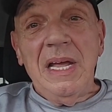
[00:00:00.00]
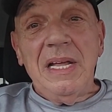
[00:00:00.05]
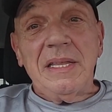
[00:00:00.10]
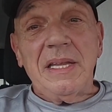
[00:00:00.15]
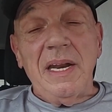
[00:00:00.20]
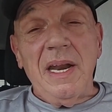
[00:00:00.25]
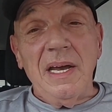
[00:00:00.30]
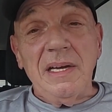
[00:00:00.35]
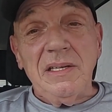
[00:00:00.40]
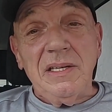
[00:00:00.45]

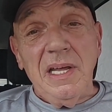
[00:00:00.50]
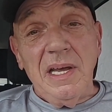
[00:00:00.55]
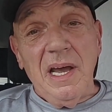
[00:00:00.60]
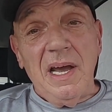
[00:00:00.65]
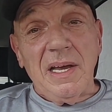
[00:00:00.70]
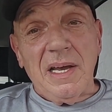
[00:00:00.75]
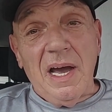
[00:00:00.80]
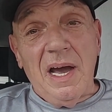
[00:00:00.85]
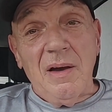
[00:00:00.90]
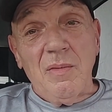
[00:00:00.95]
The next thing
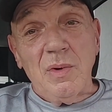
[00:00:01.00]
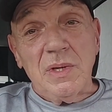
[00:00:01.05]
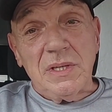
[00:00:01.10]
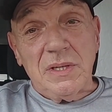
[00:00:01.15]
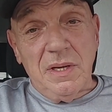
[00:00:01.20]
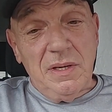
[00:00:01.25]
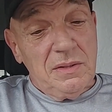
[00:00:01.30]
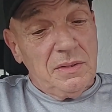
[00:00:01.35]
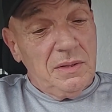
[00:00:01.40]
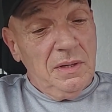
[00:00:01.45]
I got was
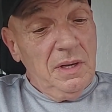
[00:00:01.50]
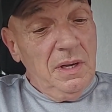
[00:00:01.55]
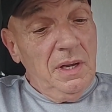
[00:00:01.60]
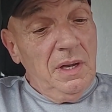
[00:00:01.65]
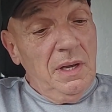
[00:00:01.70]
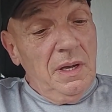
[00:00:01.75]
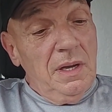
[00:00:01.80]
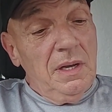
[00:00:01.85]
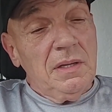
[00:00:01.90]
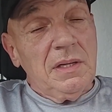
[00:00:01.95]
this
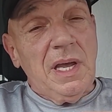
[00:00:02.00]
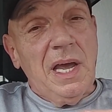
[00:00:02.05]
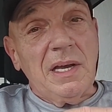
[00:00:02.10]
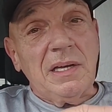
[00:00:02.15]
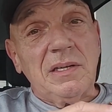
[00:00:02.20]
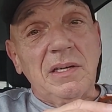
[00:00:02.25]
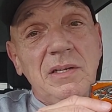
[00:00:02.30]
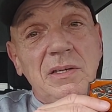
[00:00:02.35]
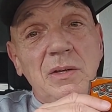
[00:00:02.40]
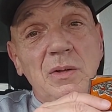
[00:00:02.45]

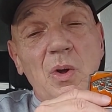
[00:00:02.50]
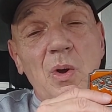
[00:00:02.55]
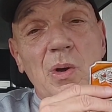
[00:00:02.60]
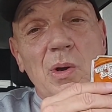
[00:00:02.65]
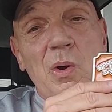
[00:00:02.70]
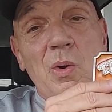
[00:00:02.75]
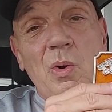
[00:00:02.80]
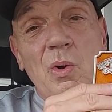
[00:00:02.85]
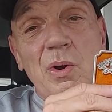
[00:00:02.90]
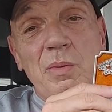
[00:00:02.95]
Texas
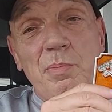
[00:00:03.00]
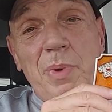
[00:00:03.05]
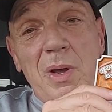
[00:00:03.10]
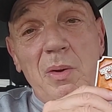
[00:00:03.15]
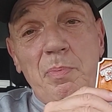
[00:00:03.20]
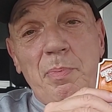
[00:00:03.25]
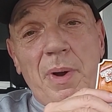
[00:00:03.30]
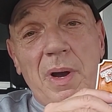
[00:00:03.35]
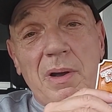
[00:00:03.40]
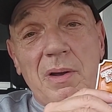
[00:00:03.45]
Longhorn
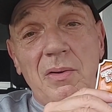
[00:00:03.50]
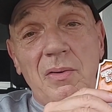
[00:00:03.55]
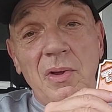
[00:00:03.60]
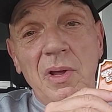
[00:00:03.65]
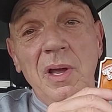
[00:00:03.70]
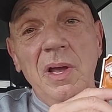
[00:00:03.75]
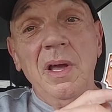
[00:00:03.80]
belt buckle.